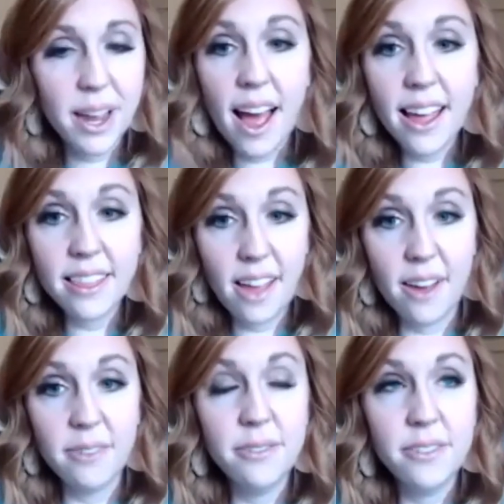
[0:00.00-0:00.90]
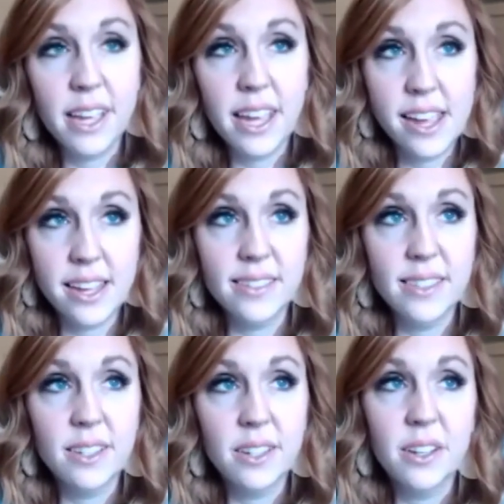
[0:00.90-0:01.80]
what I love
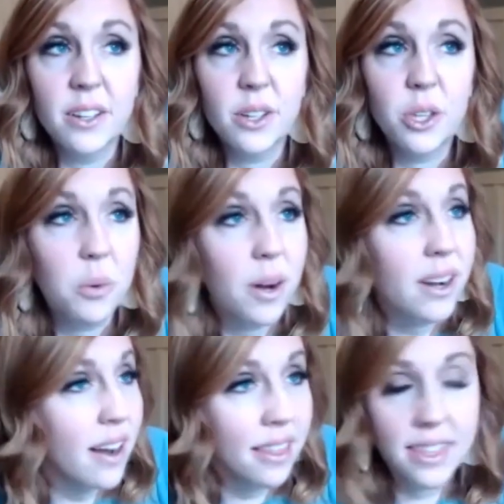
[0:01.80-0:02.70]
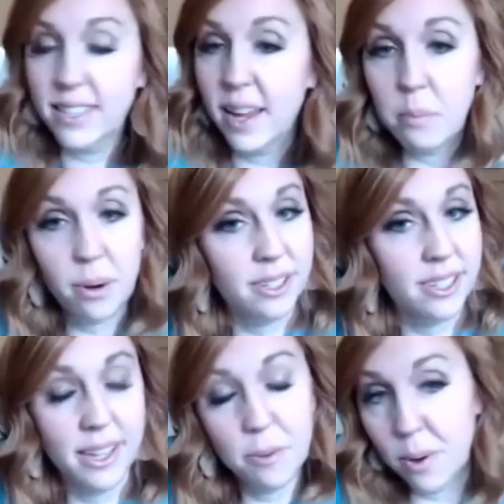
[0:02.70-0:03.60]
is you are not the same
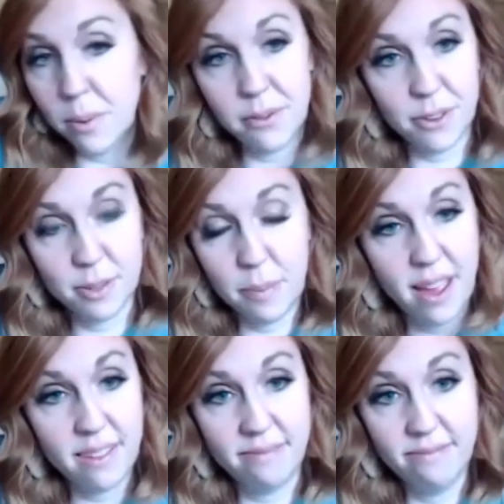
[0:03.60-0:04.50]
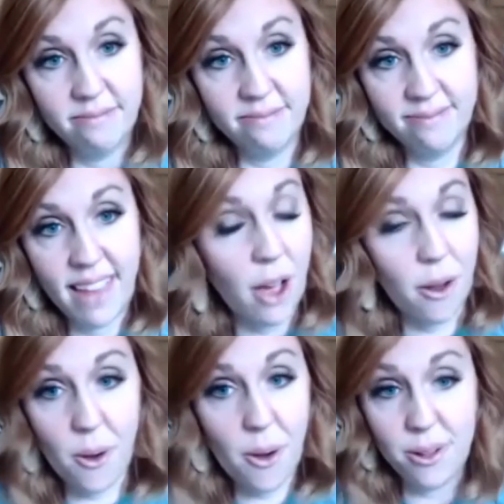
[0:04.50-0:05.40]
person than when we first met
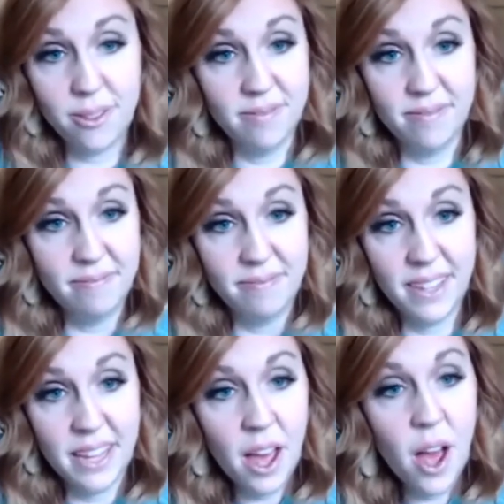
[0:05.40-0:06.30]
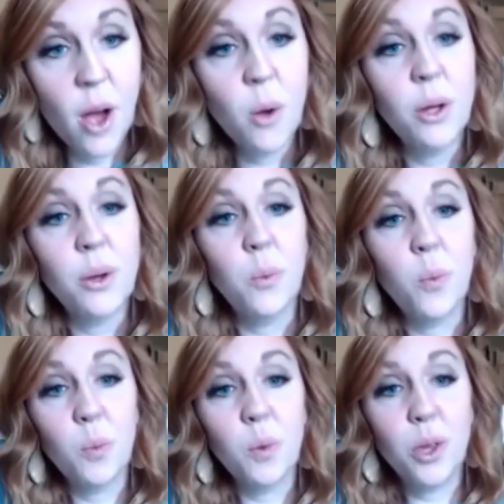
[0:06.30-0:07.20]
at all.
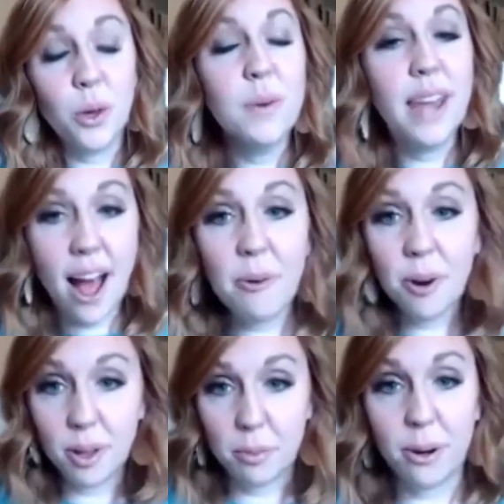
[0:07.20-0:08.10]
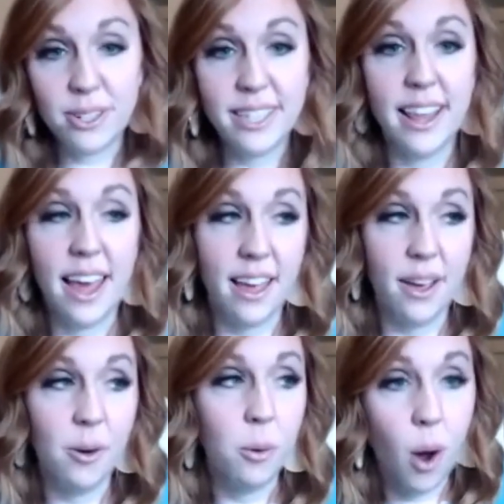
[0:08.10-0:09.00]
You now are the person
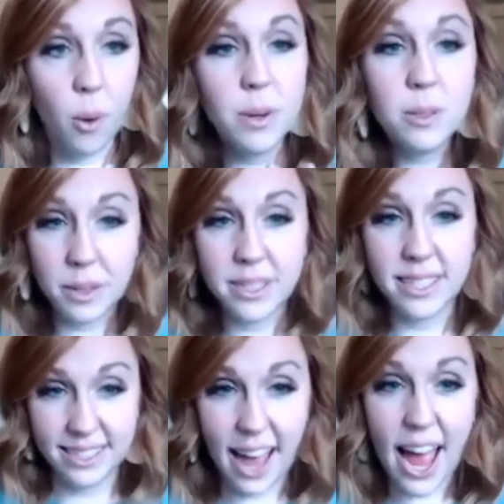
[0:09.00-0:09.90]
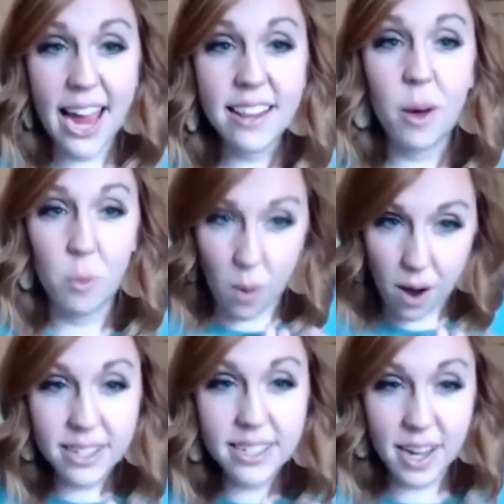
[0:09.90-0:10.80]
that always was inside, that
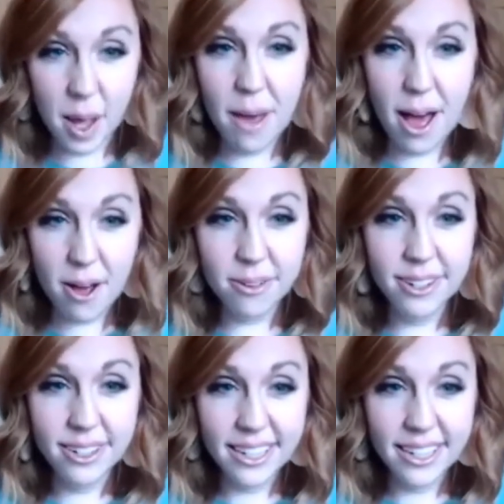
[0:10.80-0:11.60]
wanted to come out,